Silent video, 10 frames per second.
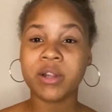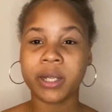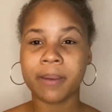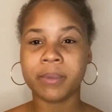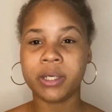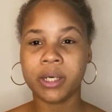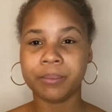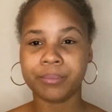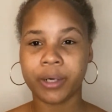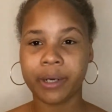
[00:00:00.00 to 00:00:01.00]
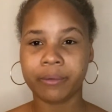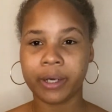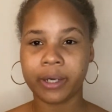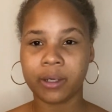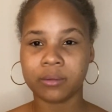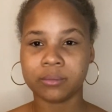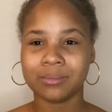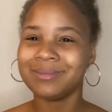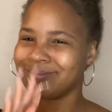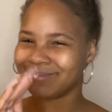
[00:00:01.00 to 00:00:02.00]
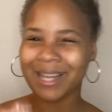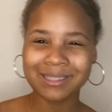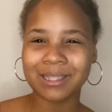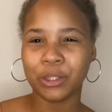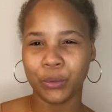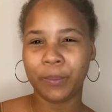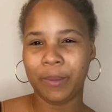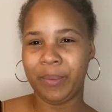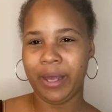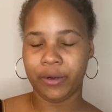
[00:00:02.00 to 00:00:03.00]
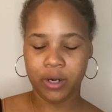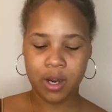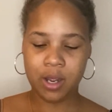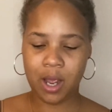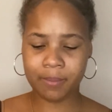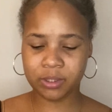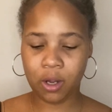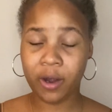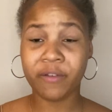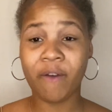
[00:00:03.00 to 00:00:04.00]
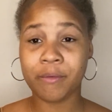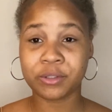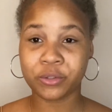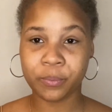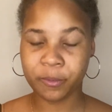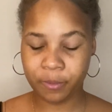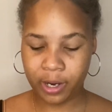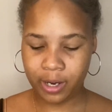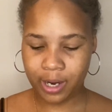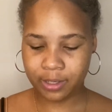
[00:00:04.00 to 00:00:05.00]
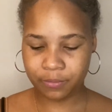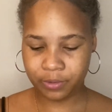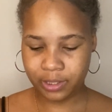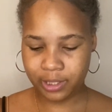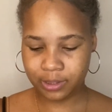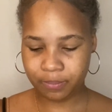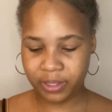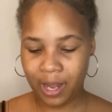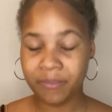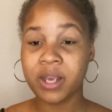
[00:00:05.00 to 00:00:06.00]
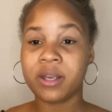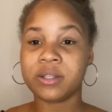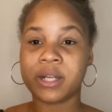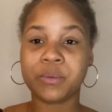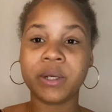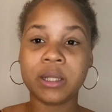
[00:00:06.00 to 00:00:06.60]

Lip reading: I'm done bright right now. That's a little bit better. I'm sorry if I was super bright. I didn't realize. But yeah, so that's what it